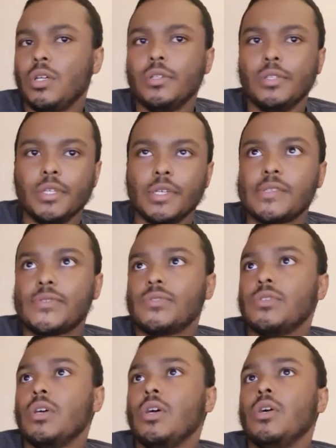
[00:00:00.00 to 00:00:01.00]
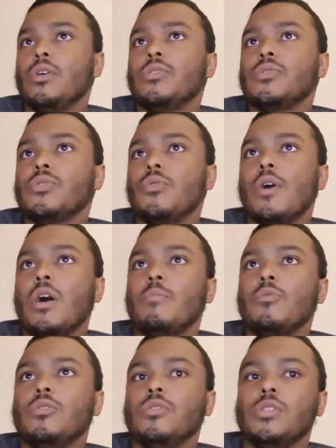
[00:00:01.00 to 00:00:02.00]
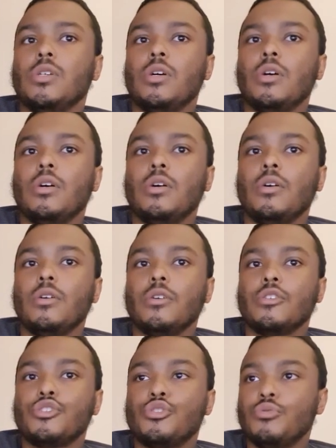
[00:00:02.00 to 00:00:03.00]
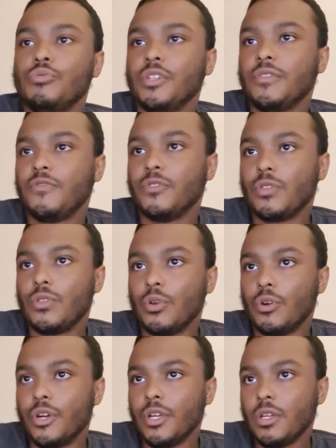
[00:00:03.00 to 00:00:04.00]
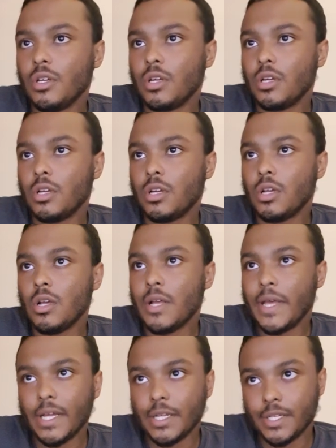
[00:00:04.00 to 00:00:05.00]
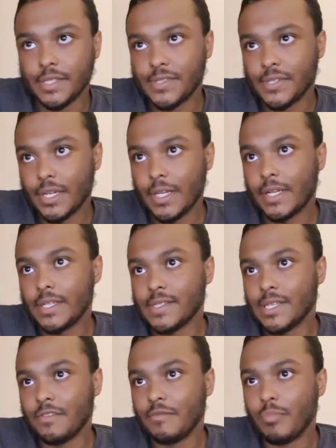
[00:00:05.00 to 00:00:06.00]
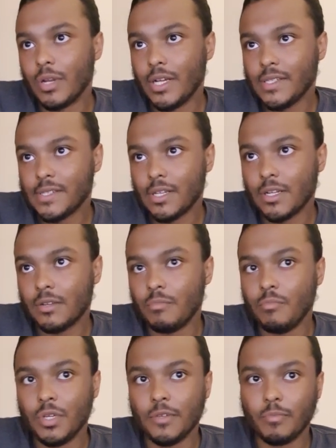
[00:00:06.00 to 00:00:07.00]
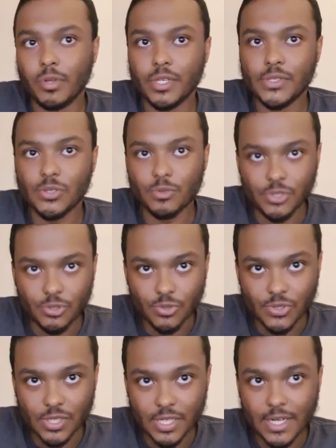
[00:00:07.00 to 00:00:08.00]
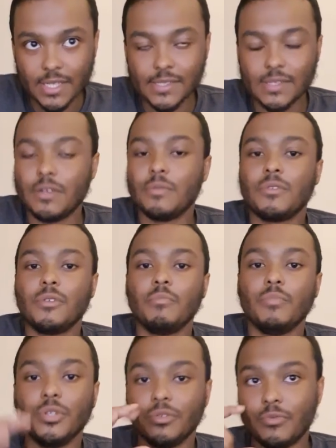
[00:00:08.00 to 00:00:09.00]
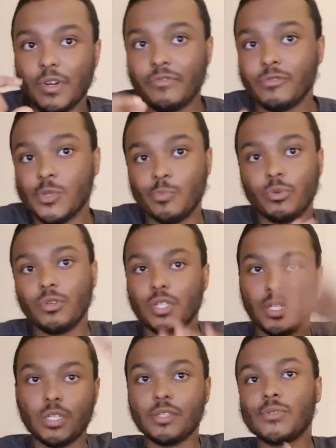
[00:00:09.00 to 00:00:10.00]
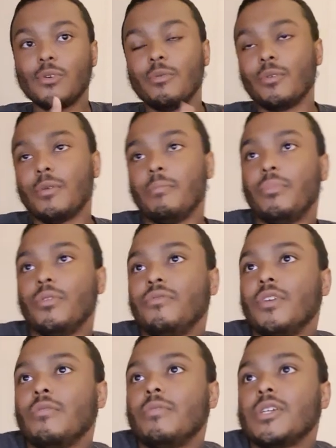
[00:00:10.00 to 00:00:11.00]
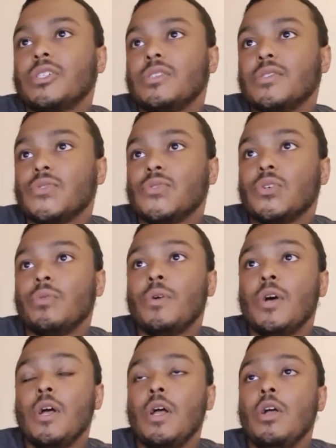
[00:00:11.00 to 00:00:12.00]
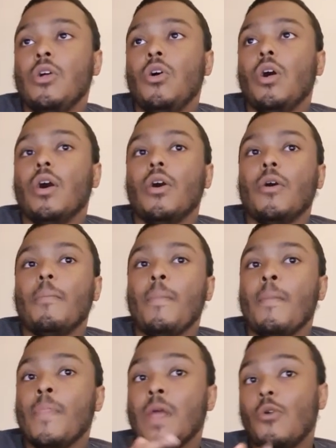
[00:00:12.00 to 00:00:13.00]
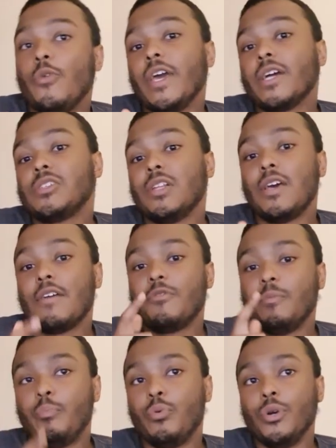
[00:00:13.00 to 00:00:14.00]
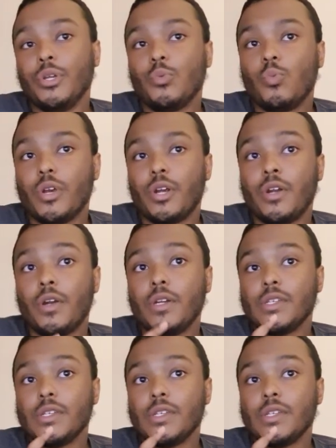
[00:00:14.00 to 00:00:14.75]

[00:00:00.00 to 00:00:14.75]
Yes. So I'm gonna extrude it for 30, and then select, instead of blind, select the mid plane. So it's using that as the middle reference point, and then it's going in both directions. So now we actually have the point where the